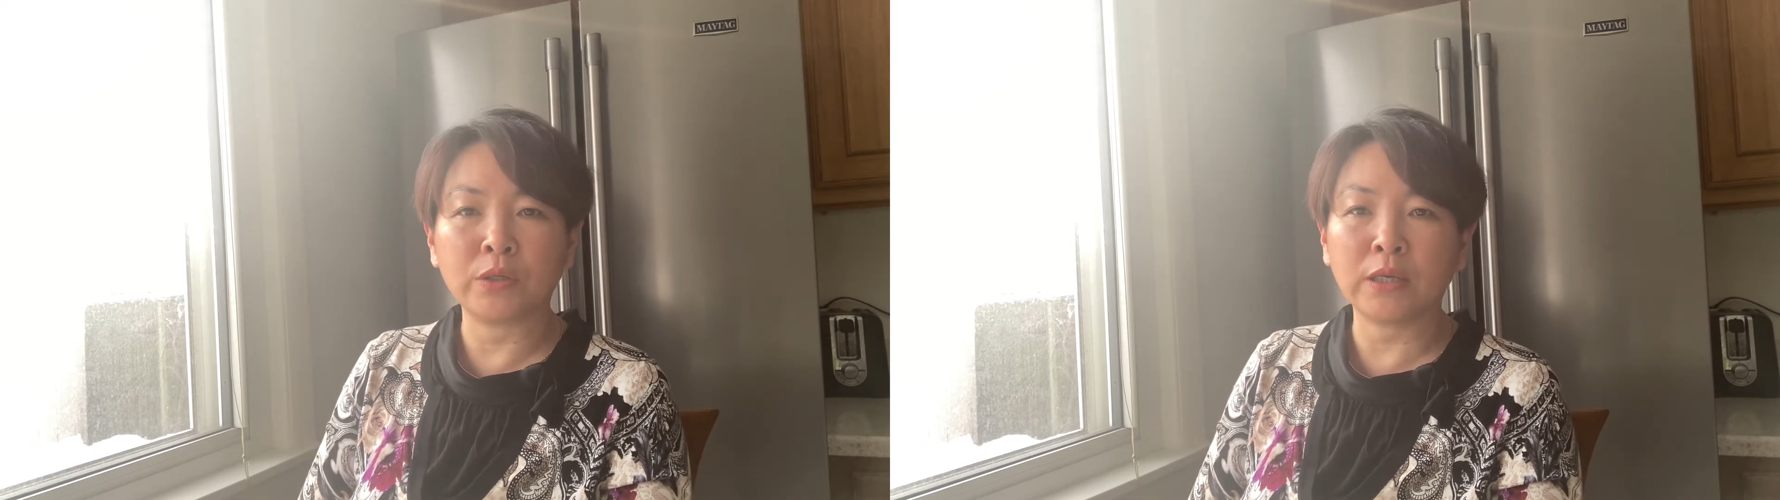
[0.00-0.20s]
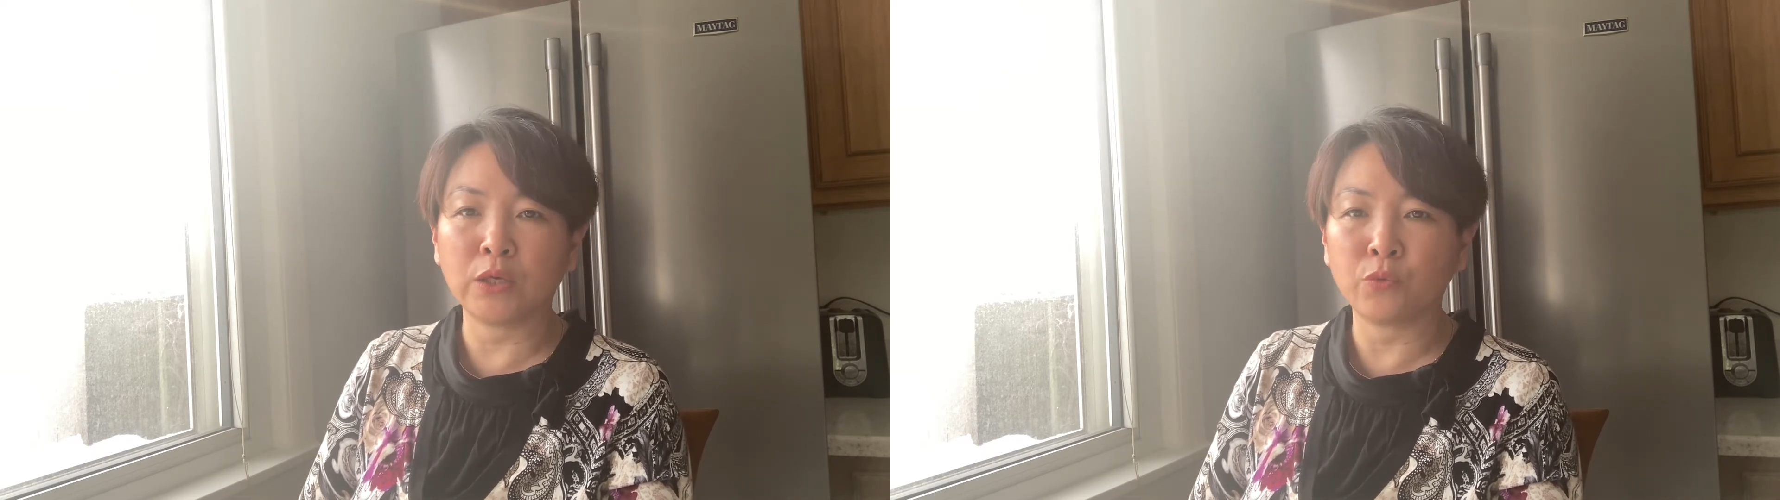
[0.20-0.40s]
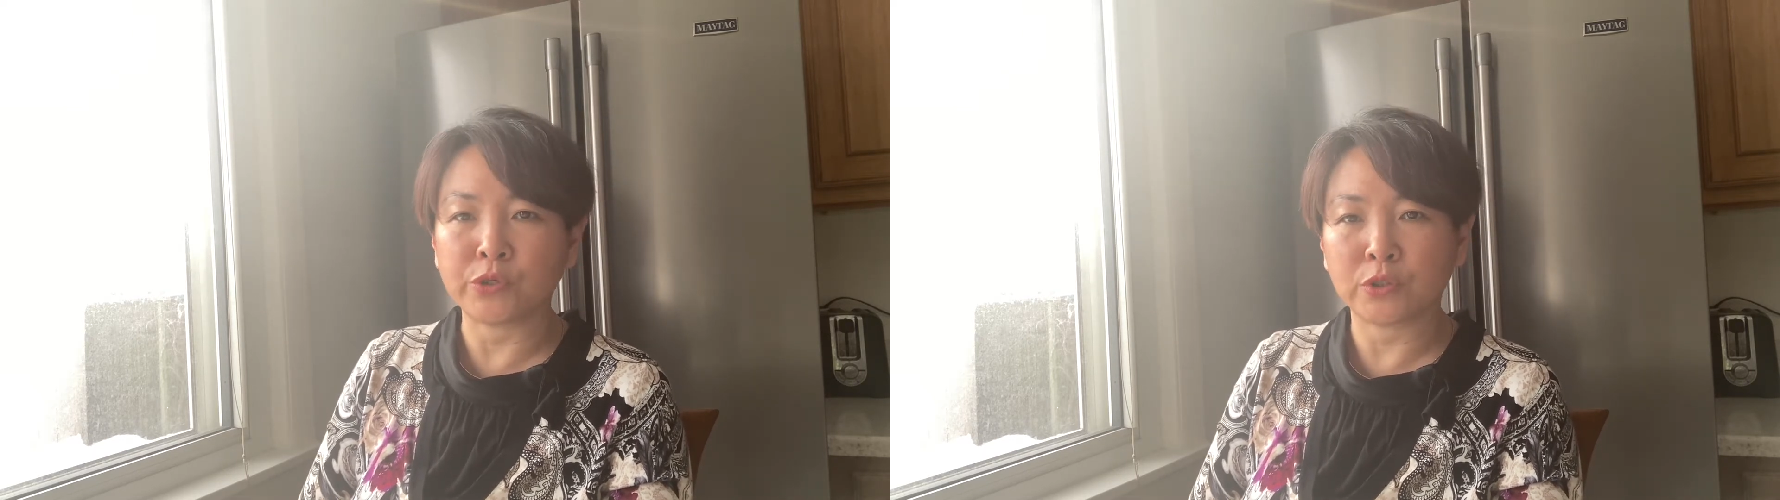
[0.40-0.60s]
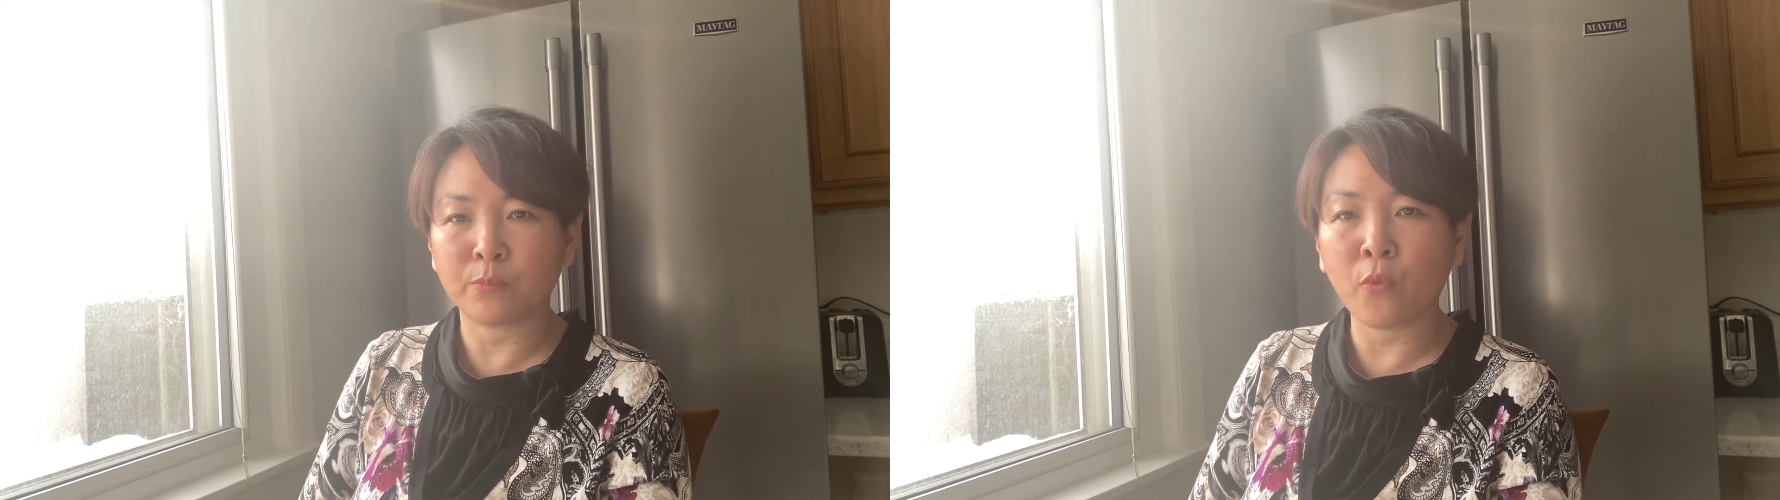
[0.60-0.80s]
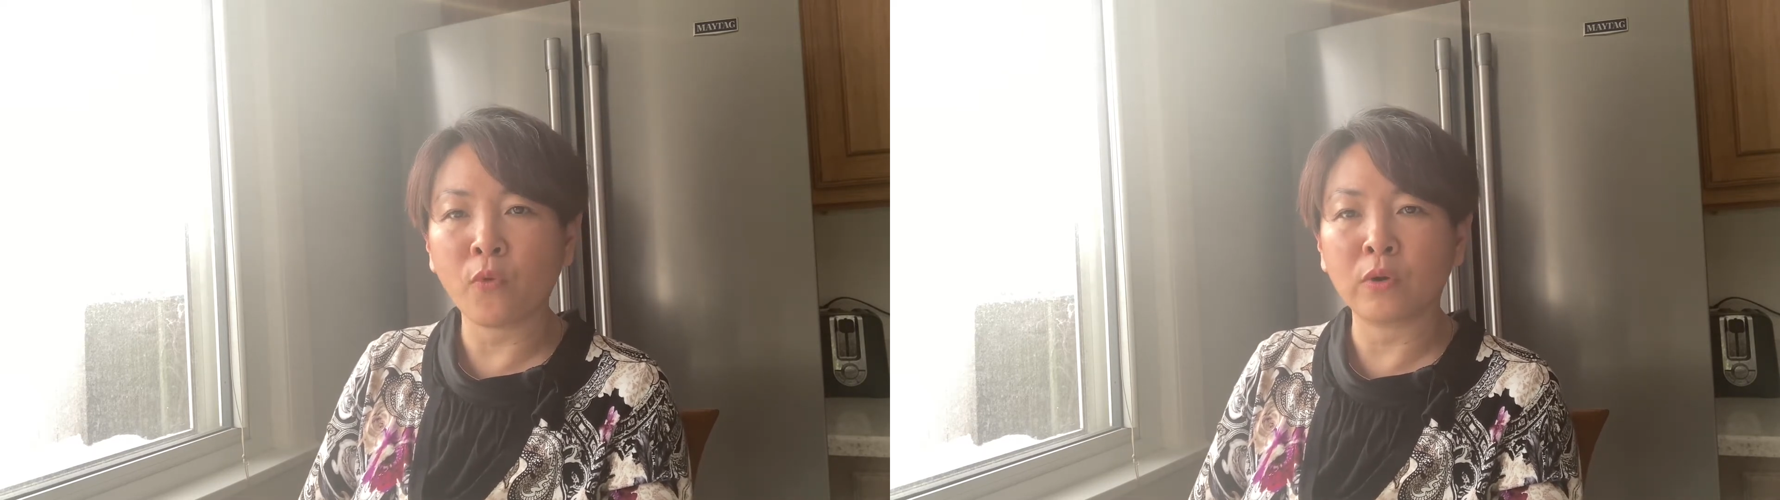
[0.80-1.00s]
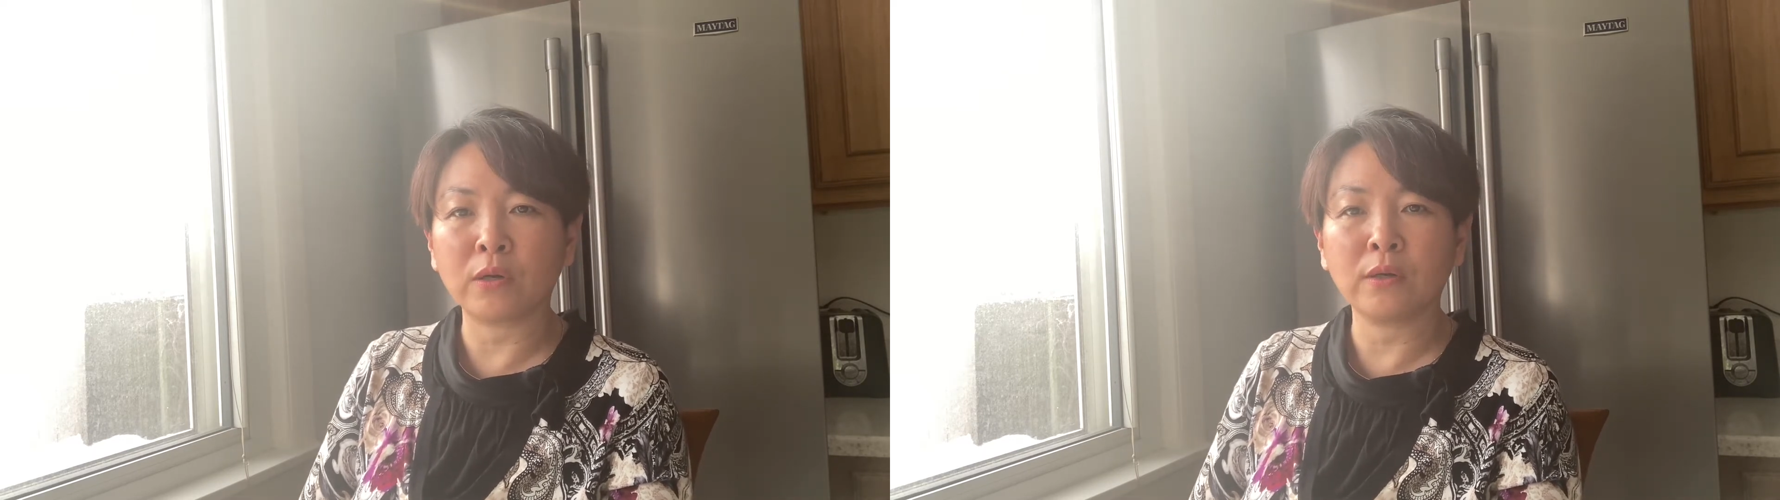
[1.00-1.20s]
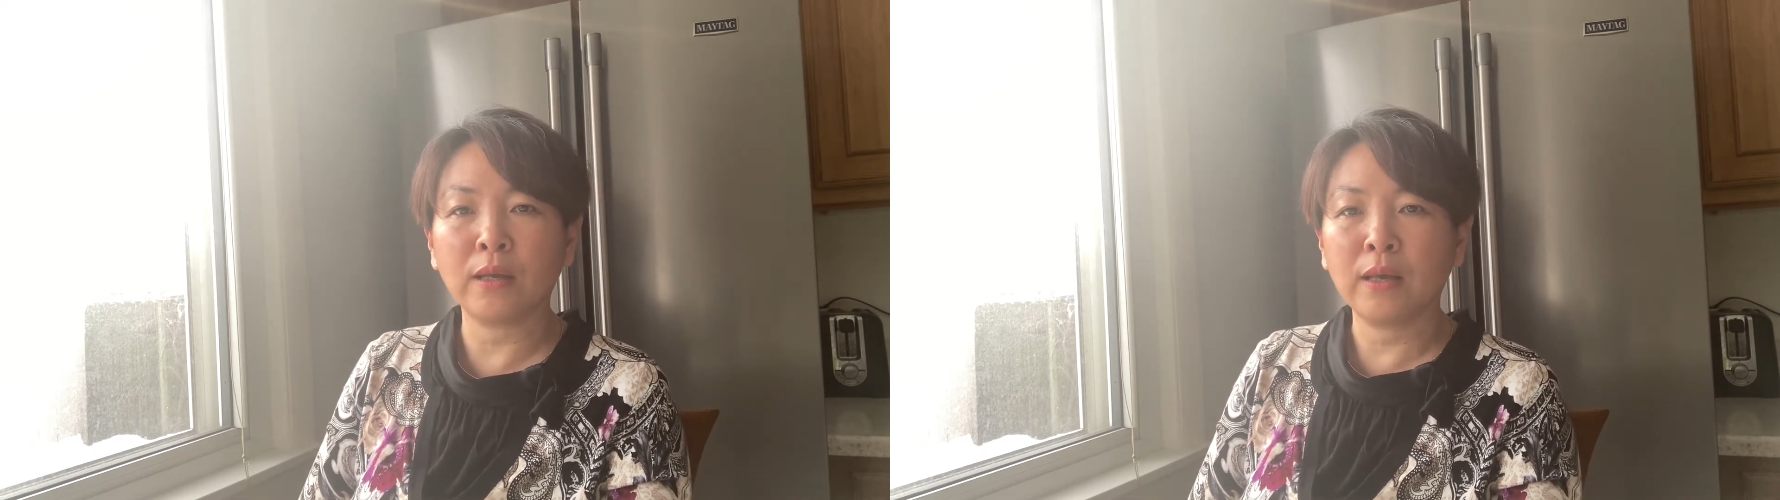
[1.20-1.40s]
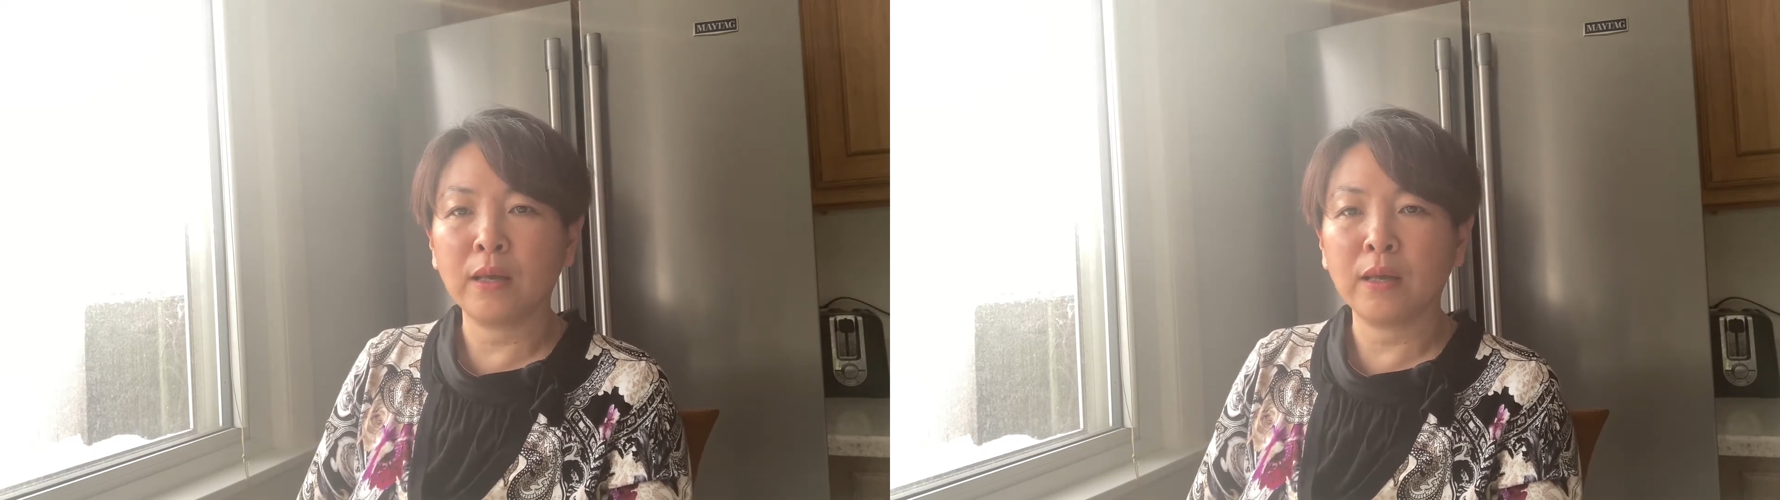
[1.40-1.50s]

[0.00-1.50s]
he was born,